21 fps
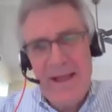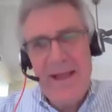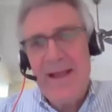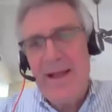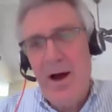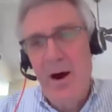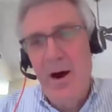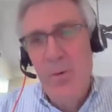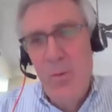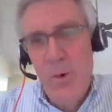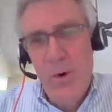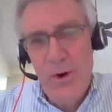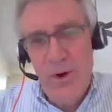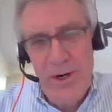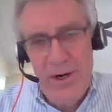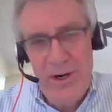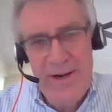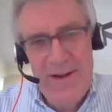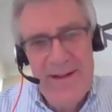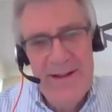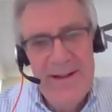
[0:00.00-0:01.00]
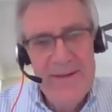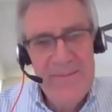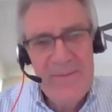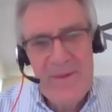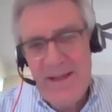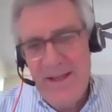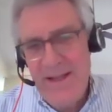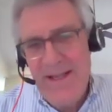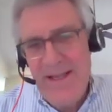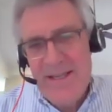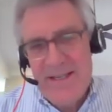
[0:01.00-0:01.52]
blank, a word
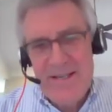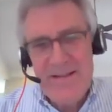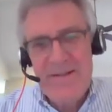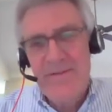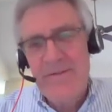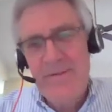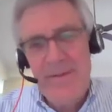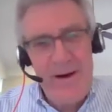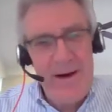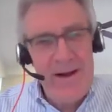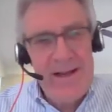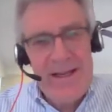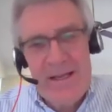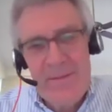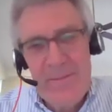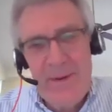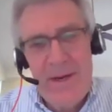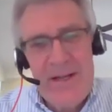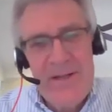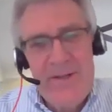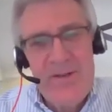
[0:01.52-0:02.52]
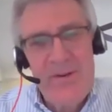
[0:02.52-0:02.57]
is defined by